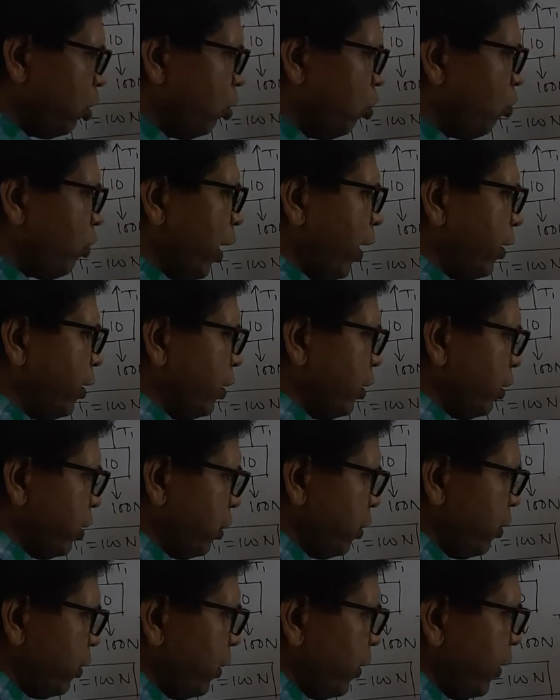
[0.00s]
look at
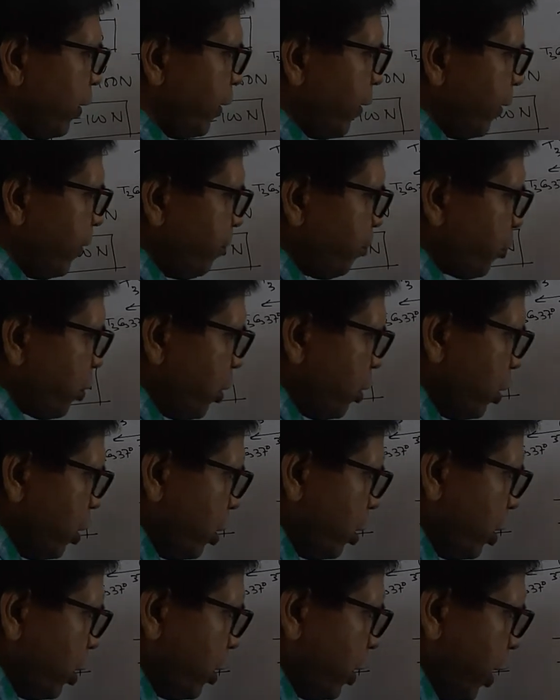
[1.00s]

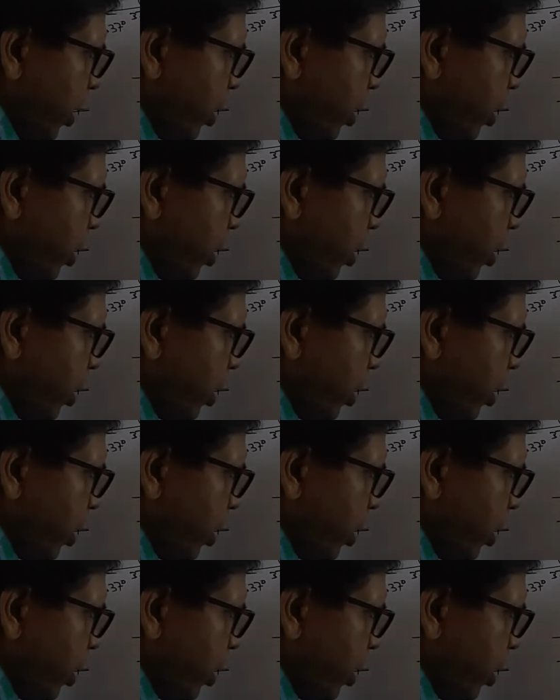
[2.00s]
this is the